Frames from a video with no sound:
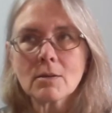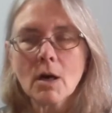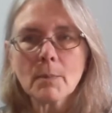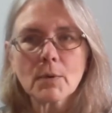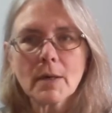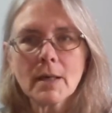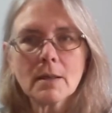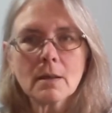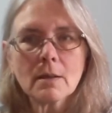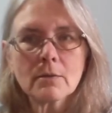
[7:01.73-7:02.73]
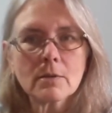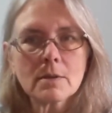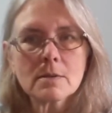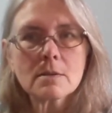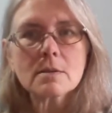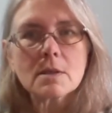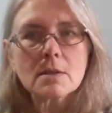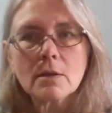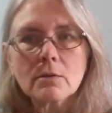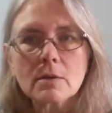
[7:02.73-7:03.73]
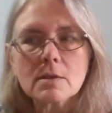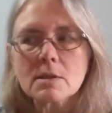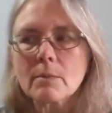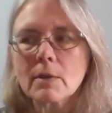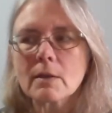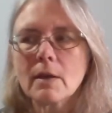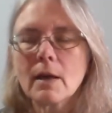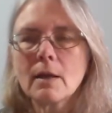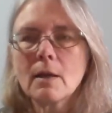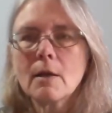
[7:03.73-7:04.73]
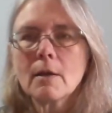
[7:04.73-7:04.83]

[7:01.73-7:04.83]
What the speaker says: upper 800s, 600s, something like that.